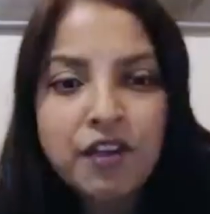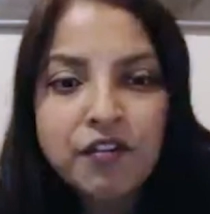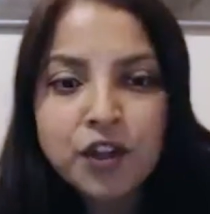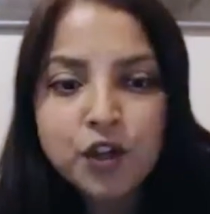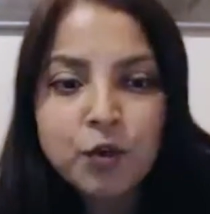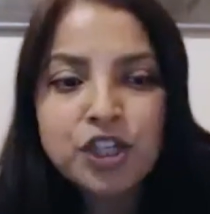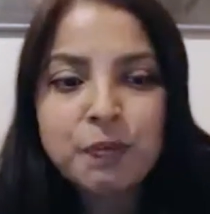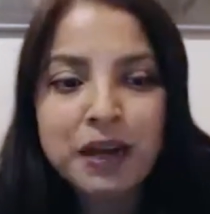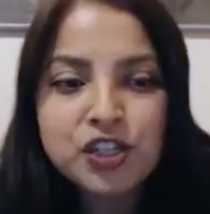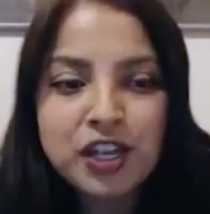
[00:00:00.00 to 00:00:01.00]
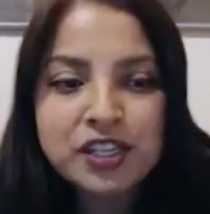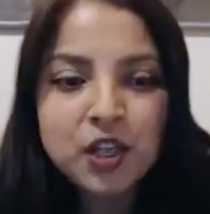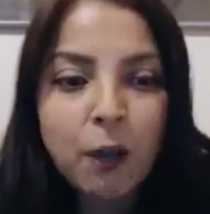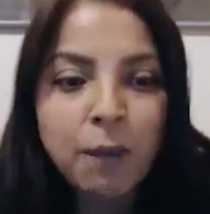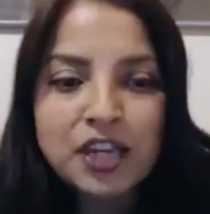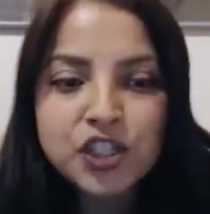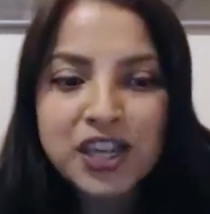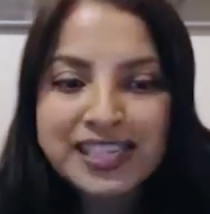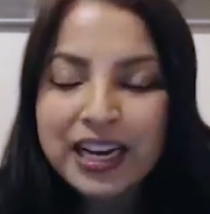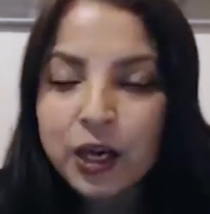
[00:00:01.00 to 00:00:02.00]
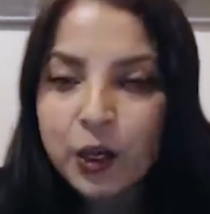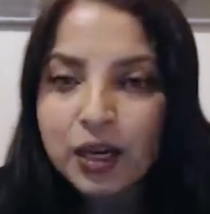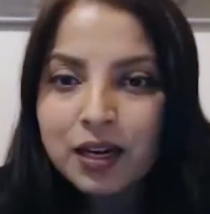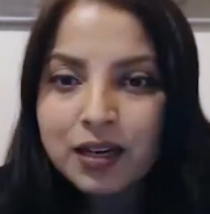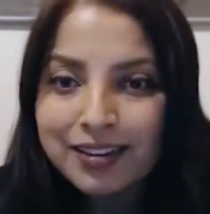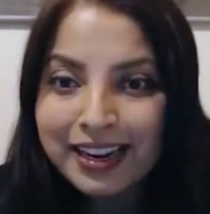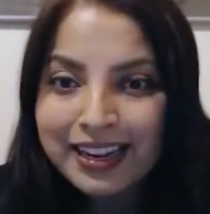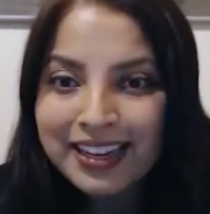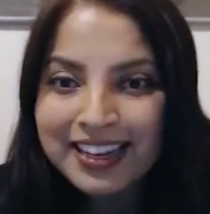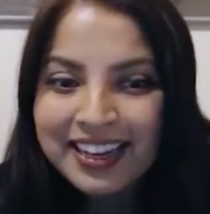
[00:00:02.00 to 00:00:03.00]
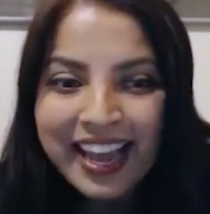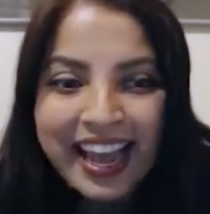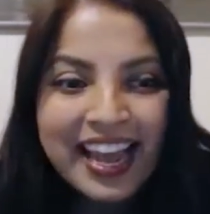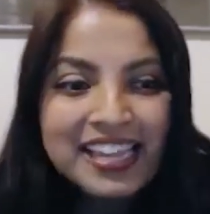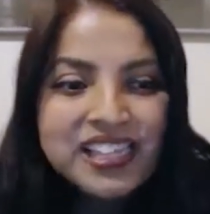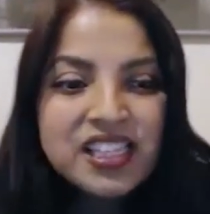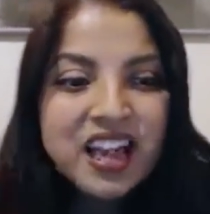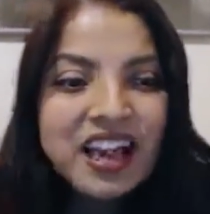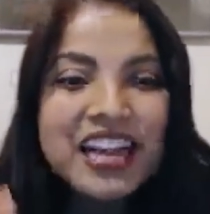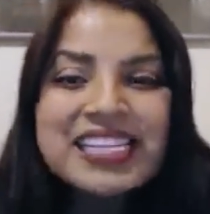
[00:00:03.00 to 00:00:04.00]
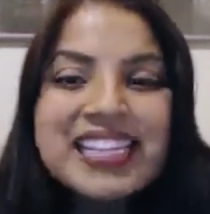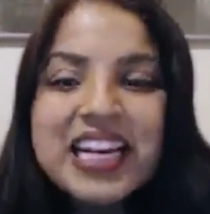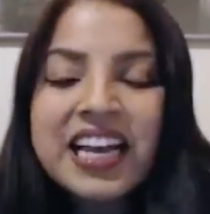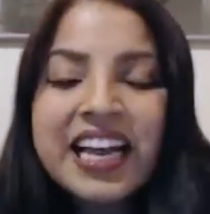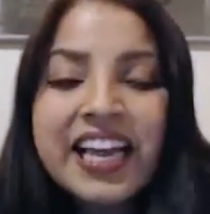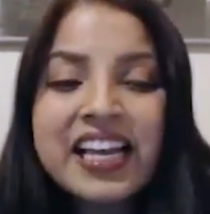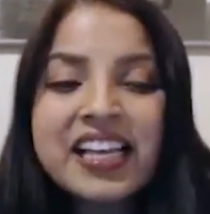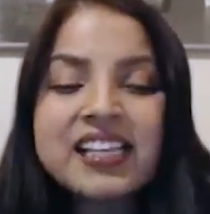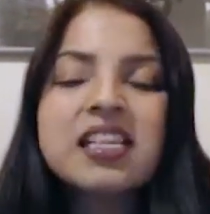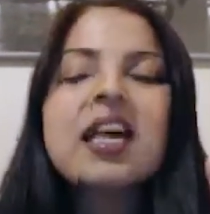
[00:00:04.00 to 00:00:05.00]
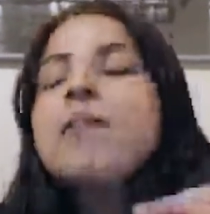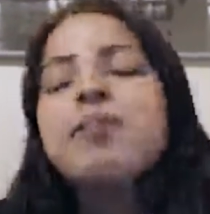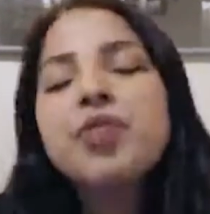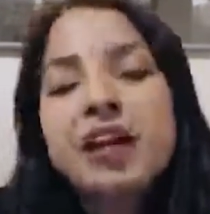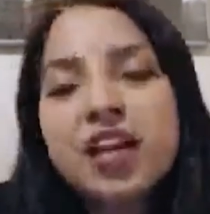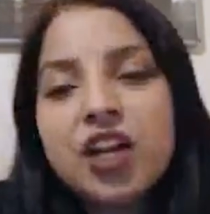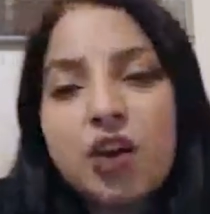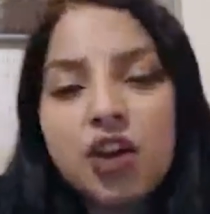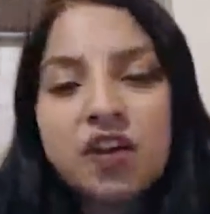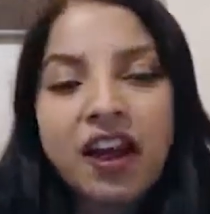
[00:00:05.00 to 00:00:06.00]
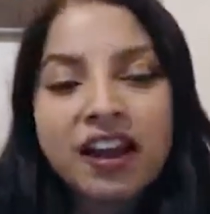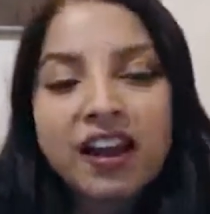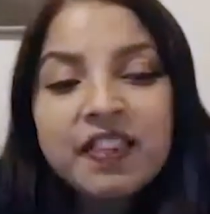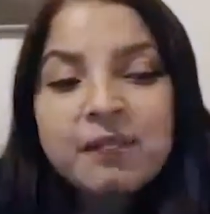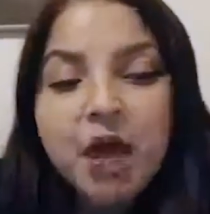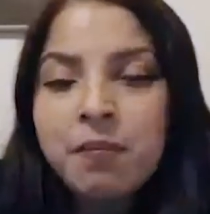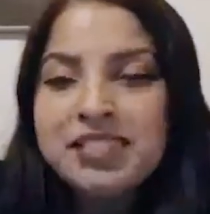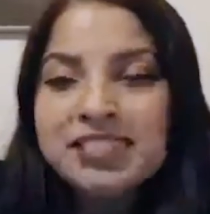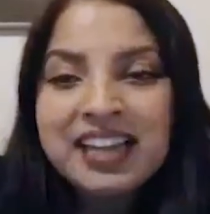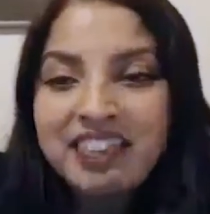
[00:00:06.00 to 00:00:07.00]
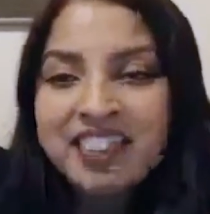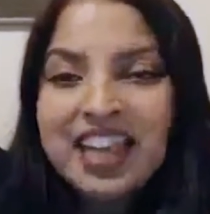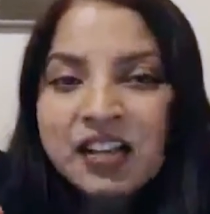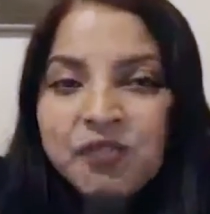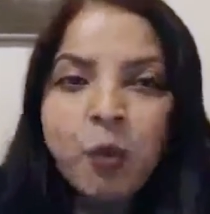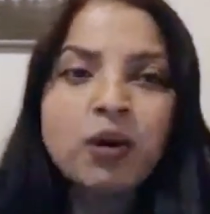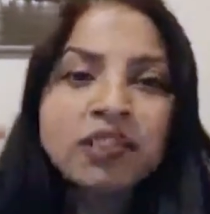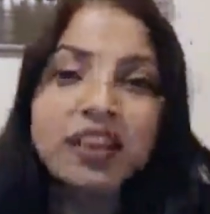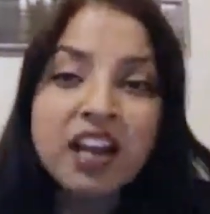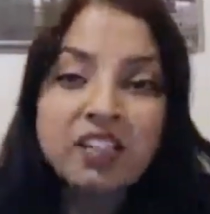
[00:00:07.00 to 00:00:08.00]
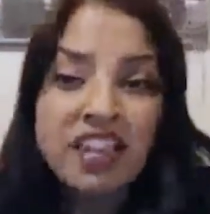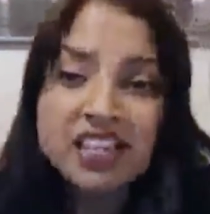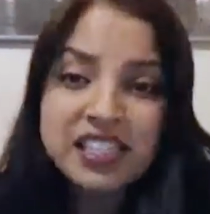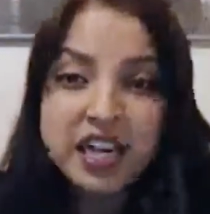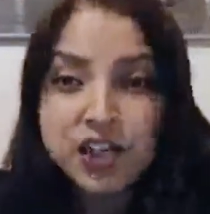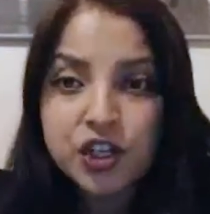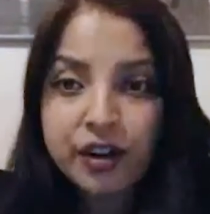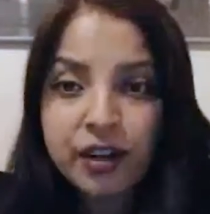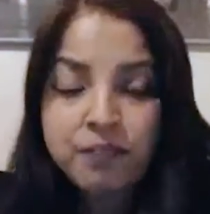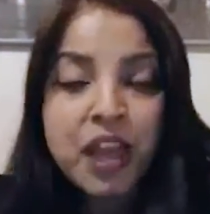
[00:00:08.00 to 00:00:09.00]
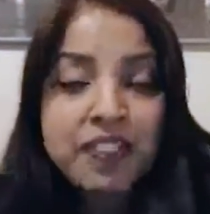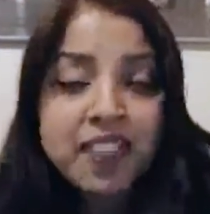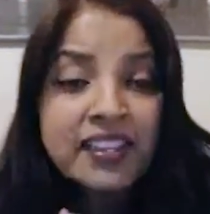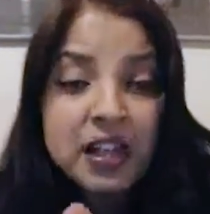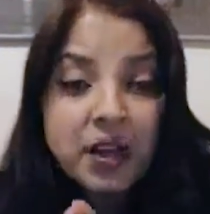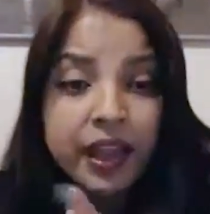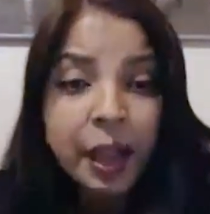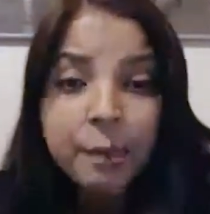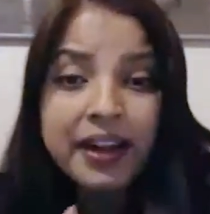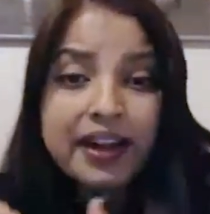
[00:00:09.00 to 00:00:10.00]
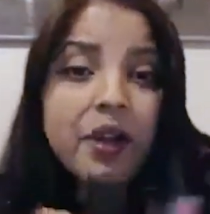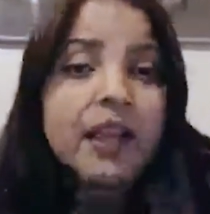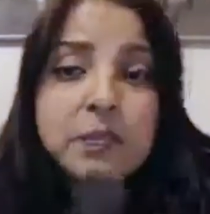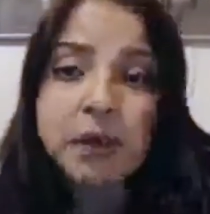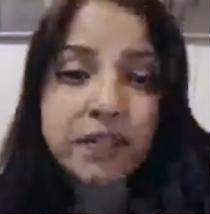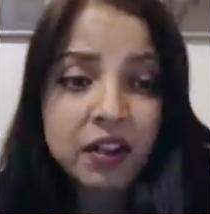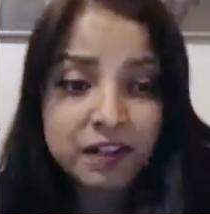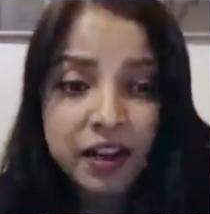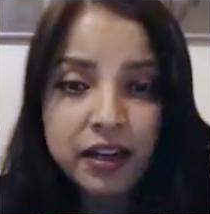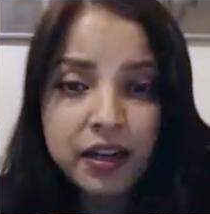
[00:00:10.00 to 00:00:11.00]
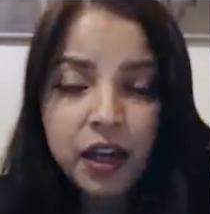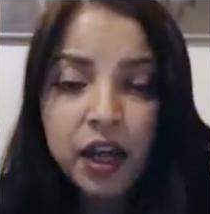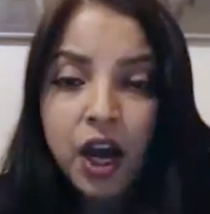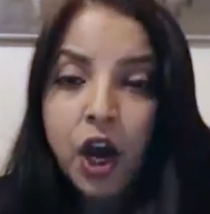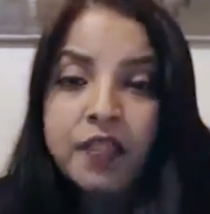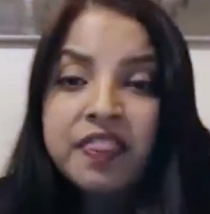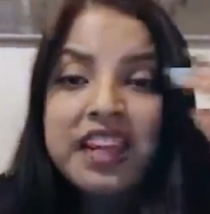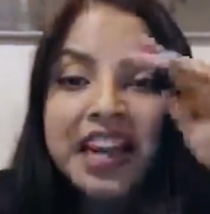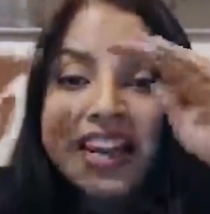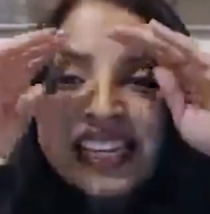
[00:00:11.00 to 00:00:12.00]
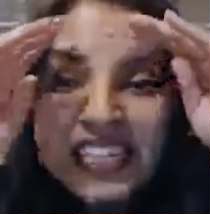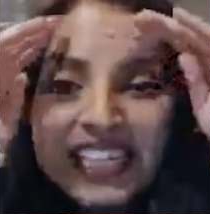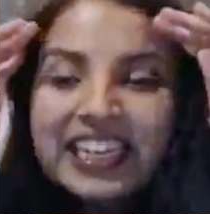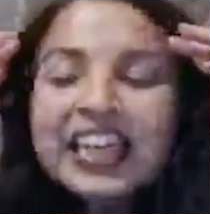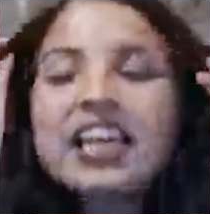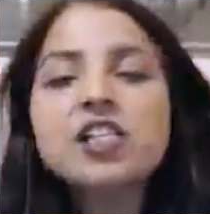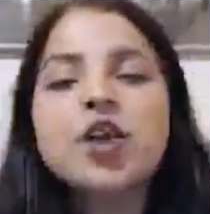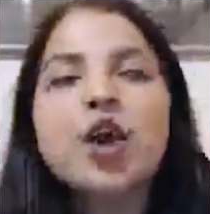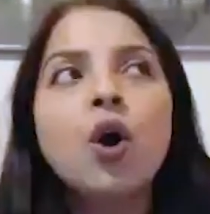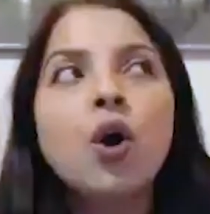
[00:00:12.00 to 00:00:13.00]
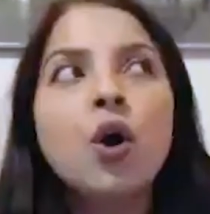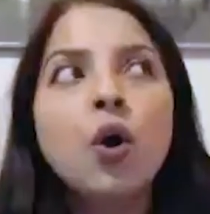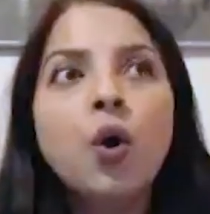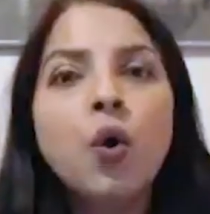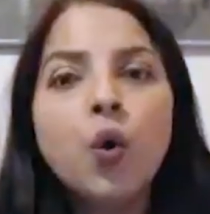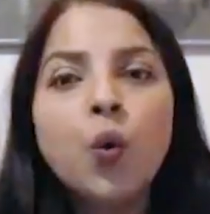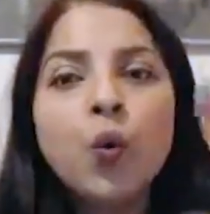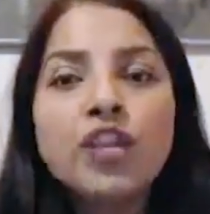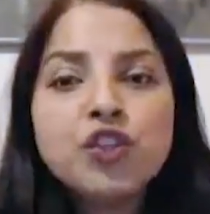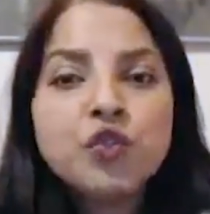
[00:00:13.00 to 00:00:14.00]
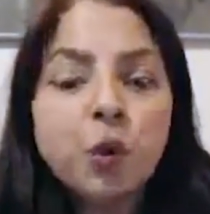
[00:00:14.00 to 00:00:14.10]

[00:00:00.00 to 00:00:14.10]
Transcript: right, if you do want to buy shares, go buy shares now, right? The idea is that, at the moment, nothing is stationary. Things are going up and down, that's perfectly fine. The idea is, which